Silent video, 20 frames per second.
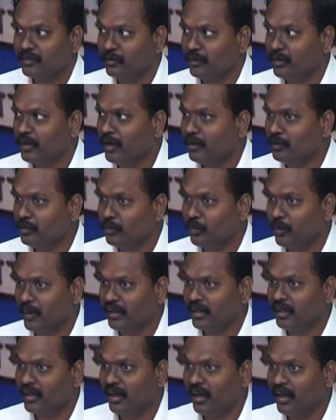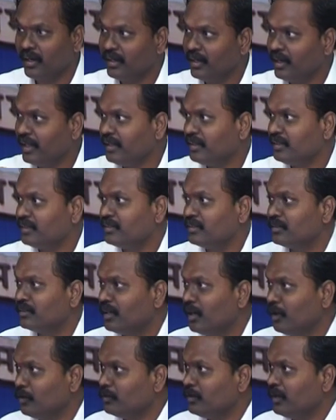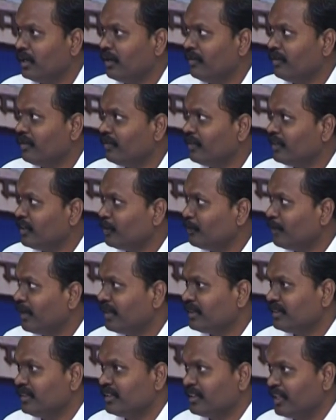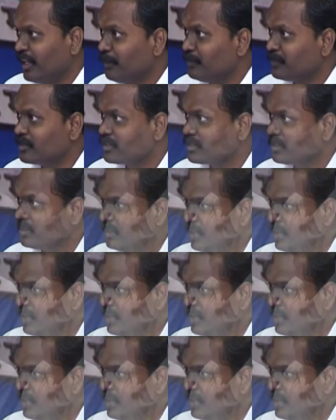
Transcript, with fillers: We have to work hard like how they have reverted back the Thames.